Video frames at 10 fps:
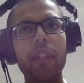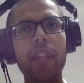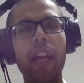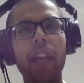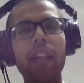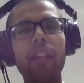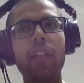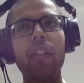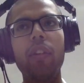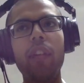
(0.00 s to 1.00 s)
Yeah,
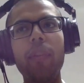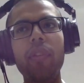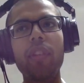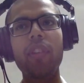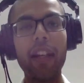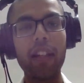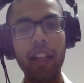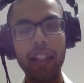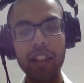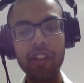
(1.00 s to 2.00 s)
that makes sense, and
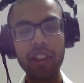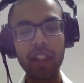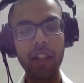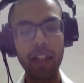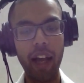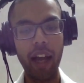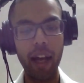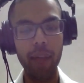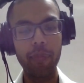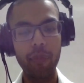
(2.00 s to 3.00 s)
it's interesting that
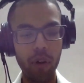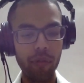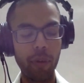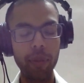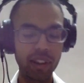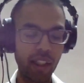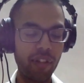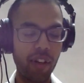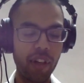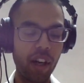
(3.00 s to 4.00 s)
I'm from the
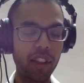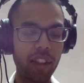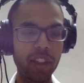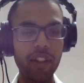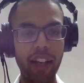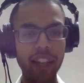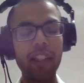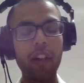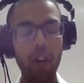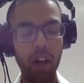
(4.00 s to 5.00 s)
self-driving car industry, and I
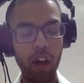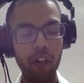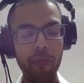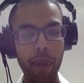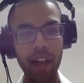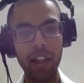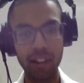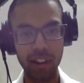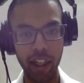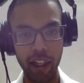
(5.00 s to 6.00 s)
see a lot of
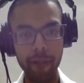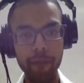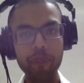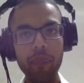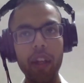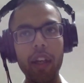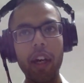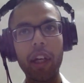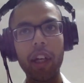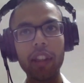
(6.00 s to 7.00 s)
parallels there,
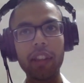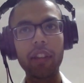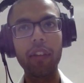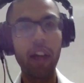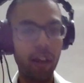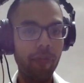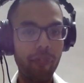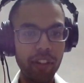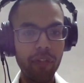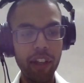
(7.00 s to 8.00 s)
because
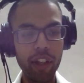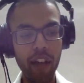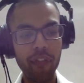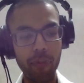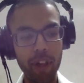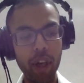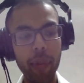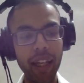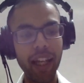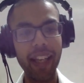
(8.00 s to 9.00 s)
when you're
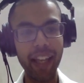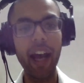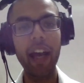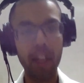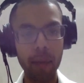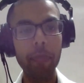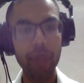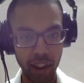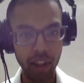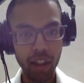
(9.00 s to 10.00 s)
building an AI
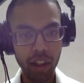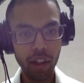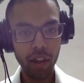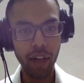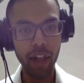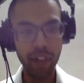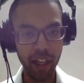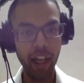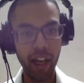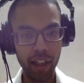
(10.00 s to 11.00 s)
company, right,
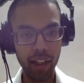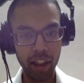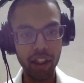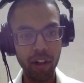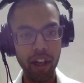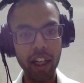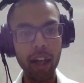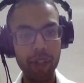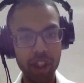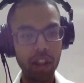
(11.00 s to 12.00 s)
where AI, like
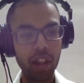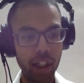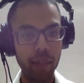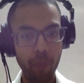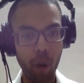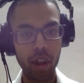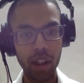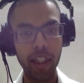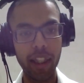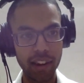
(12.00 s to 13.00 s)
training a machine learning
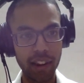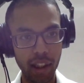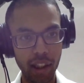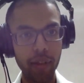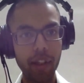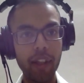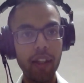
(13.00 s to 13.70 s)
model, is the